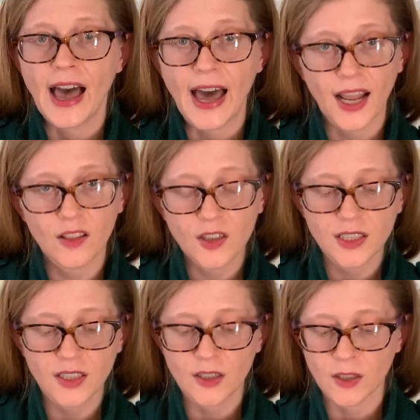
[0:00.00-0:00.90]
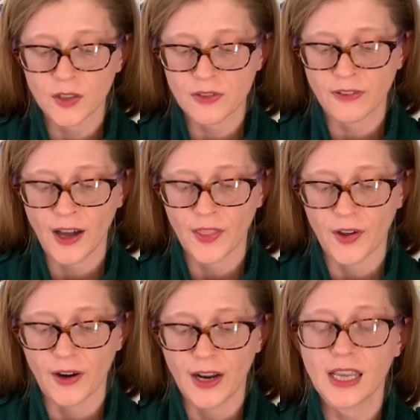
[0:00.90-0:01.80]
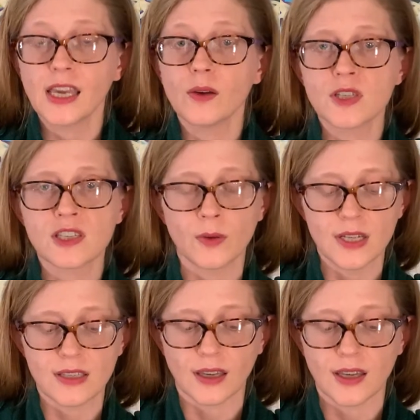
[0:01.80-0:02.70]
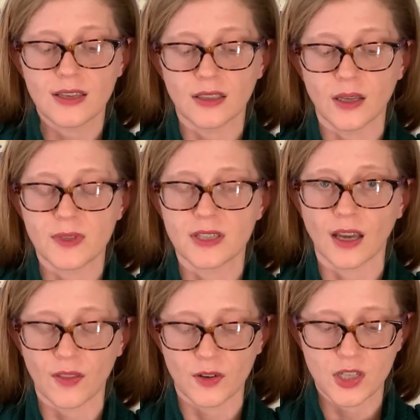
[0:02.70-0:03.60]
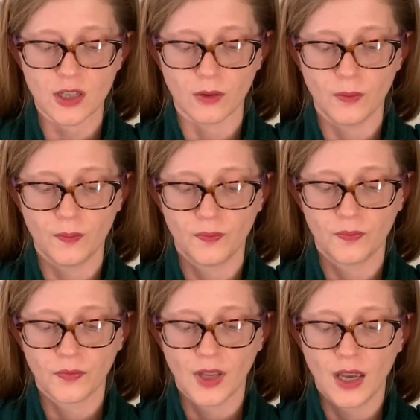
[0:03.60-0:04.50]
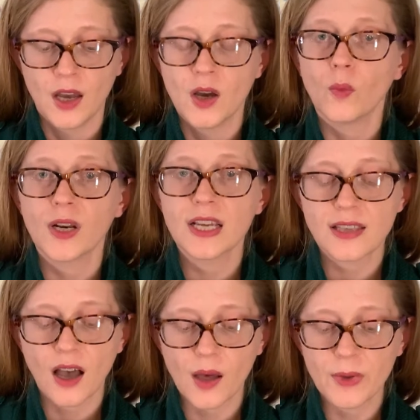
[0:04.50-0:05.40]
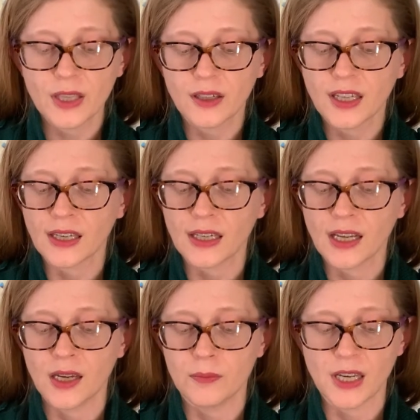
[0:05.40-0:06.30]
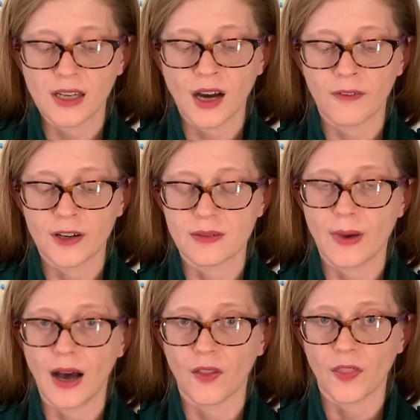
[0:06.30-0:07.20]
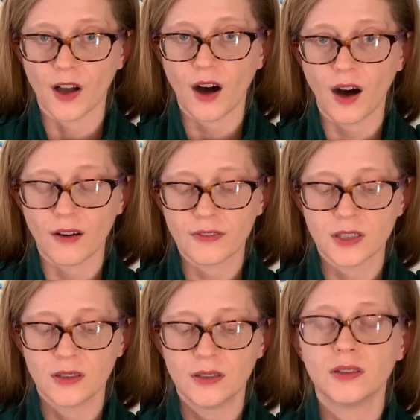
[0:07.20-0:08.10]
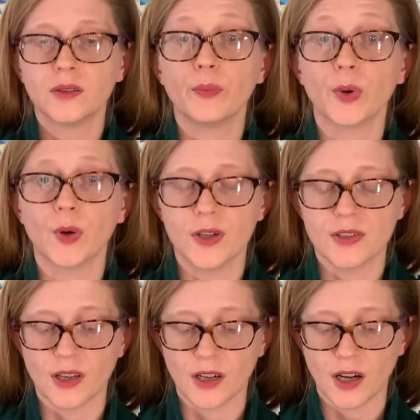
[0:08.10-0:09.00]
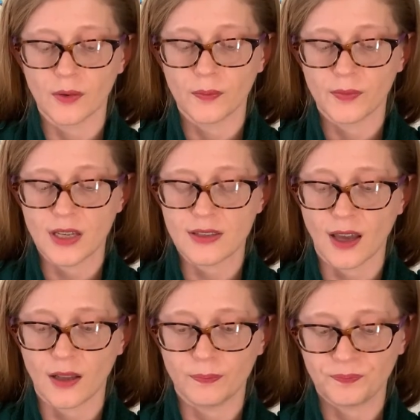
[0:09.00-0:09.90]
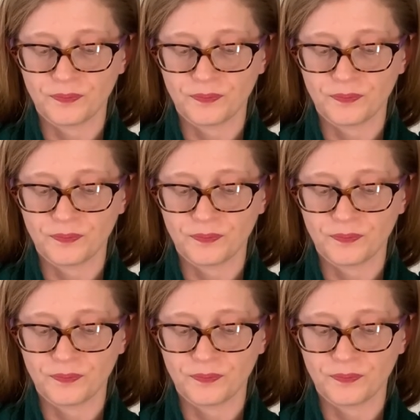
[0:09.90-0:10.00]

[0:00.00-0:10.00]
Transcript: and I looked at the girl's father, and he was squeezing his lips together too. When he saw me looking at him, he covered his mouth and coughed. "Boys, you know," he said.